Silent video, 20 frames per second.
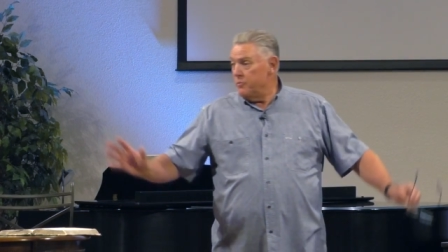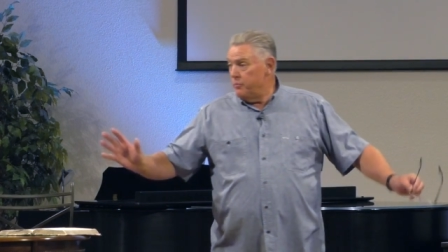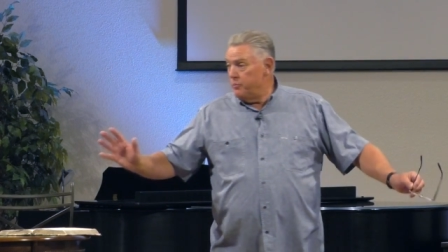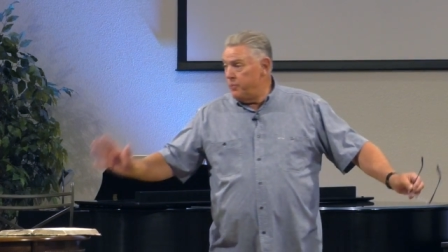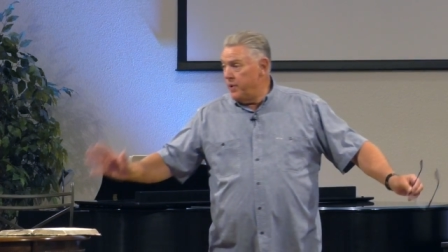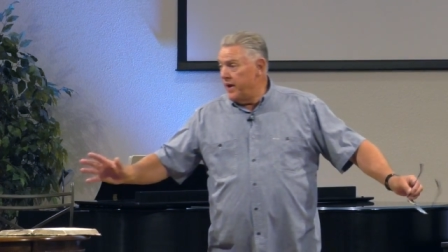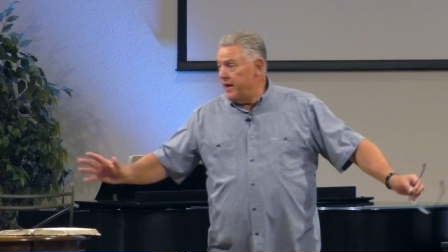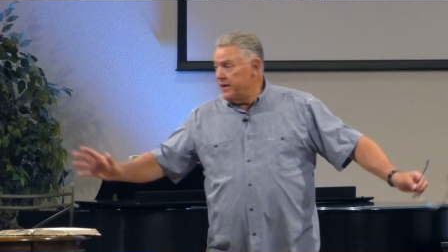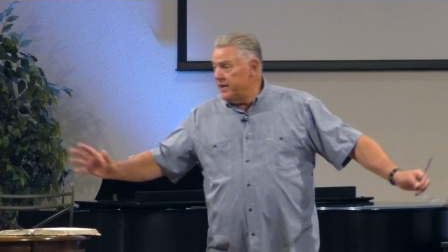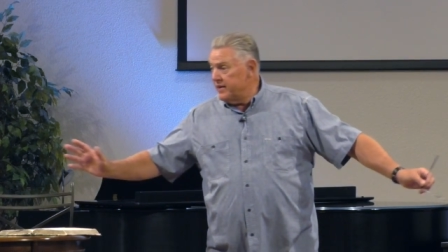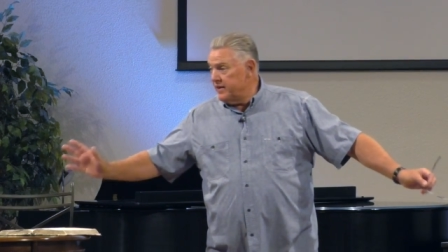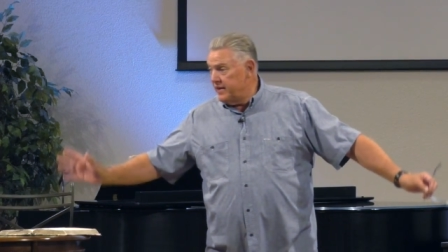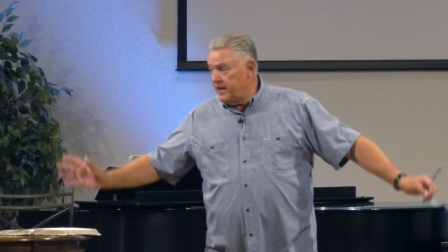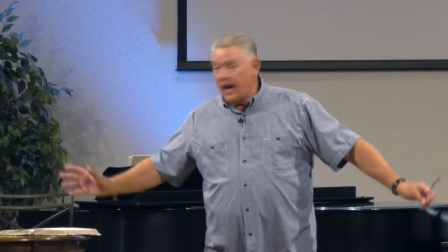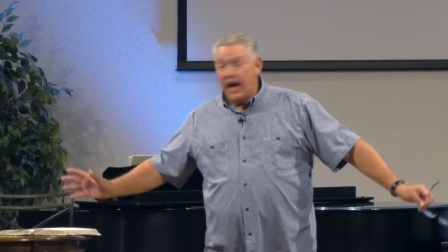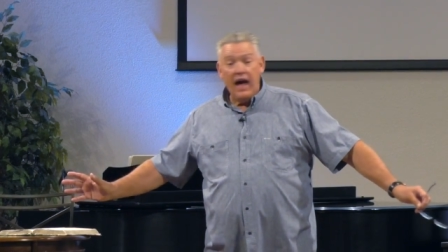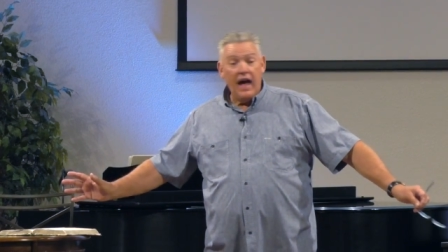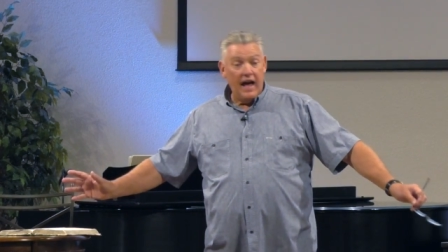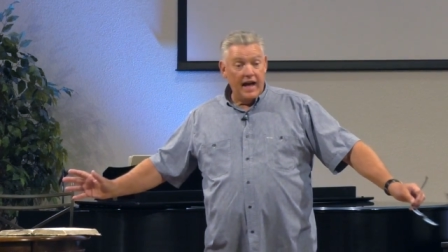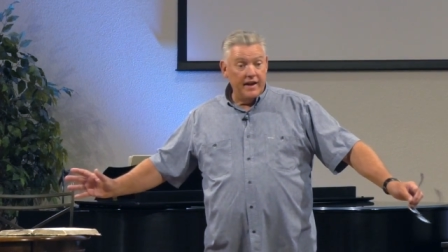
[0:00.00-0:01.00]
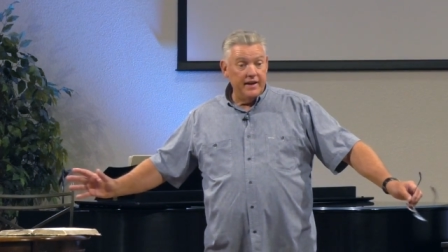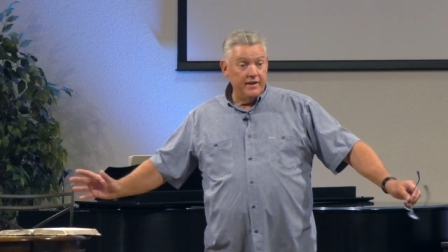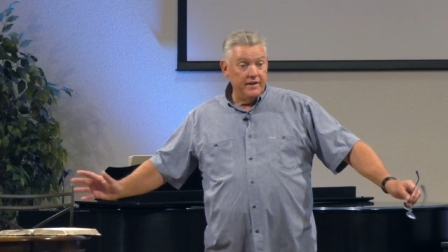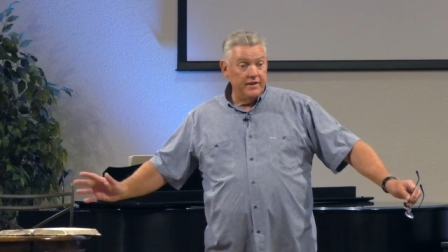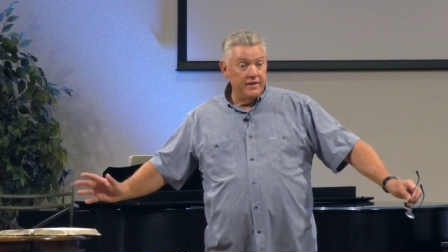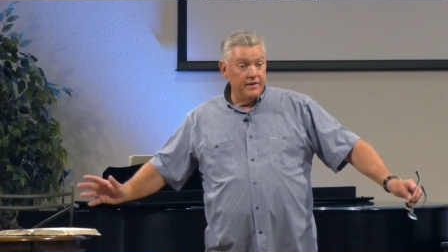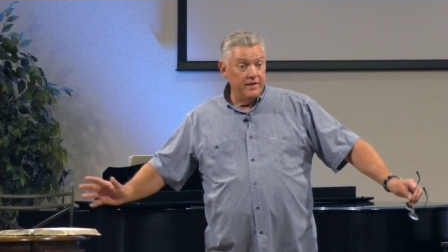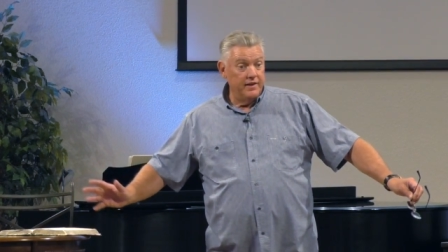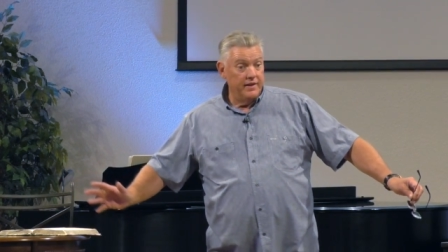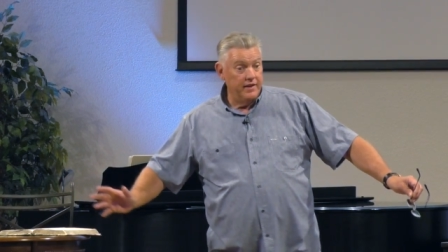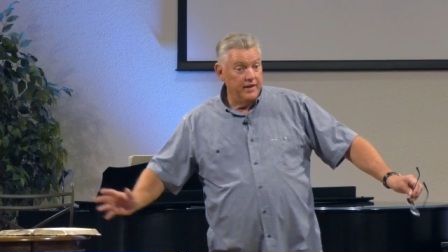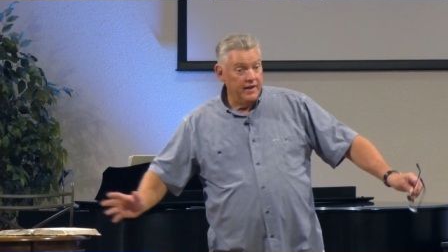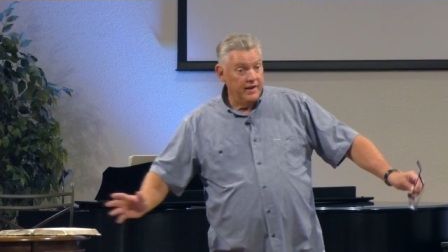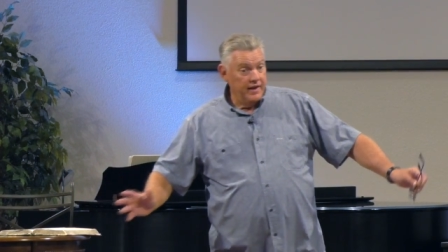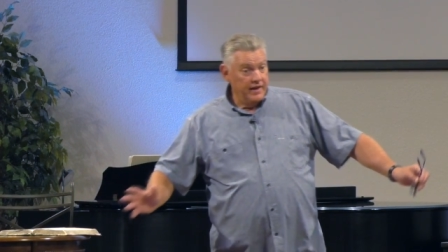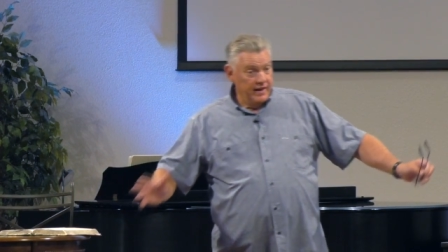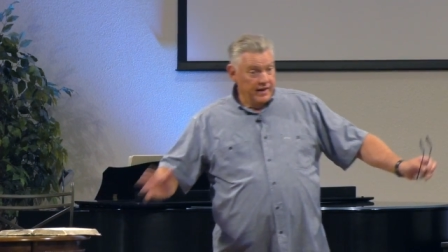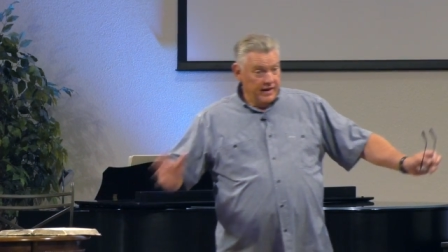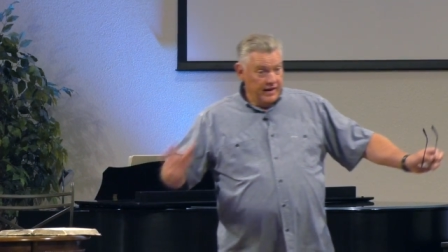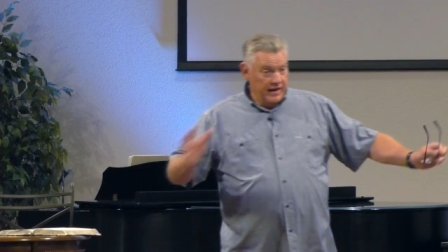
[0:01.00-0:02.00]
but God
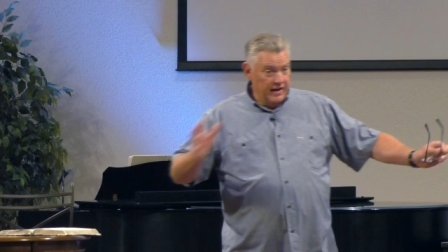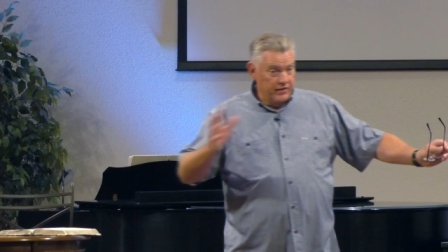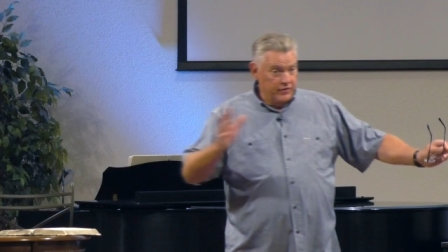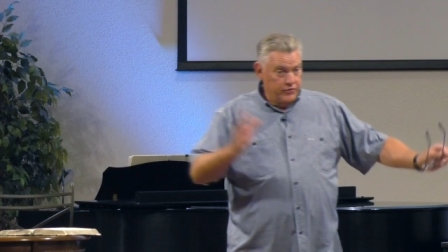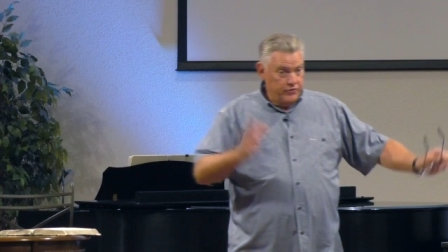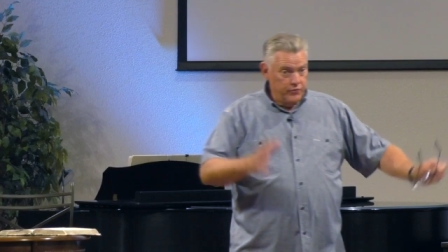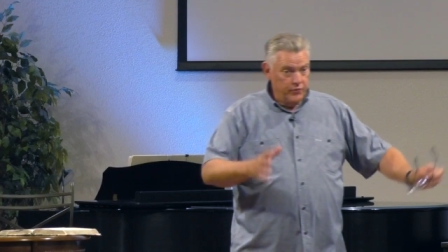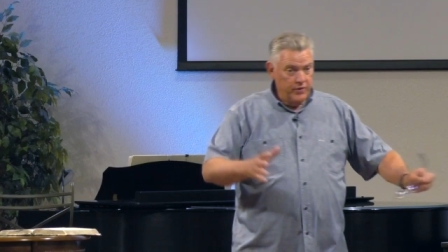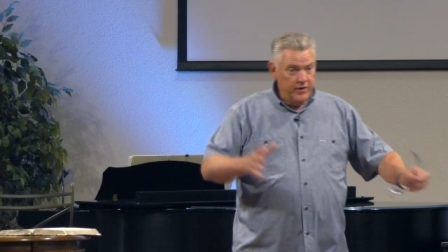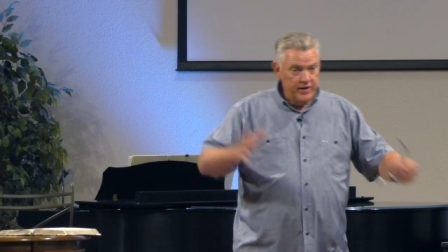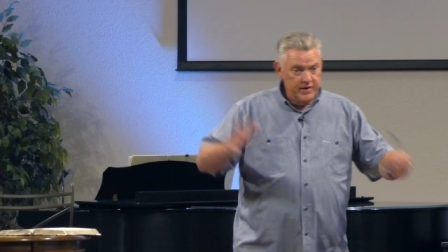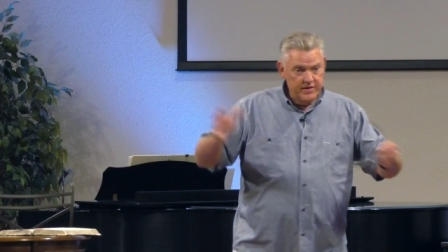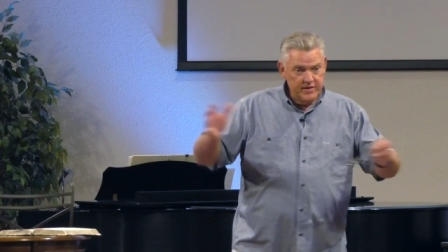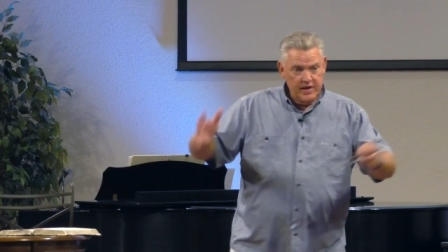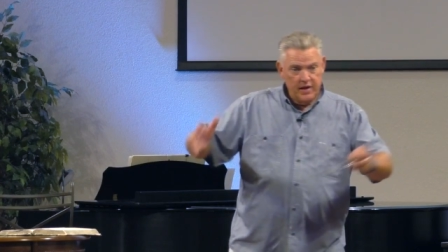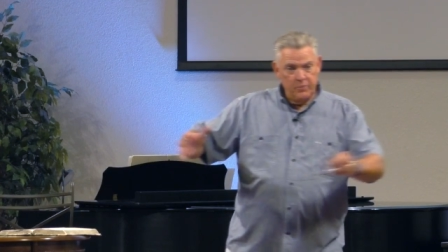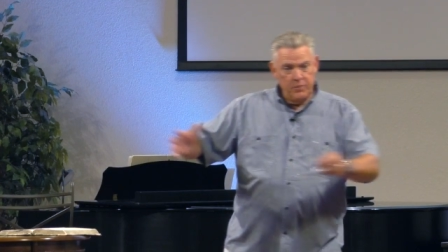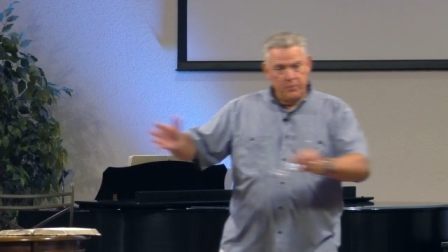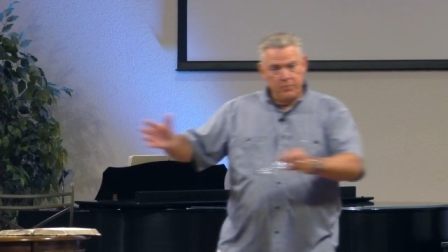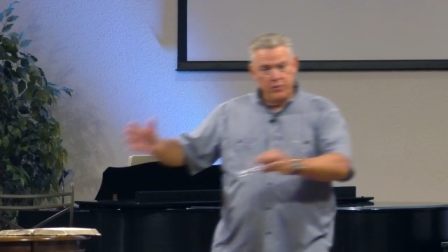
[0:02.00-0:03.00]
in three separate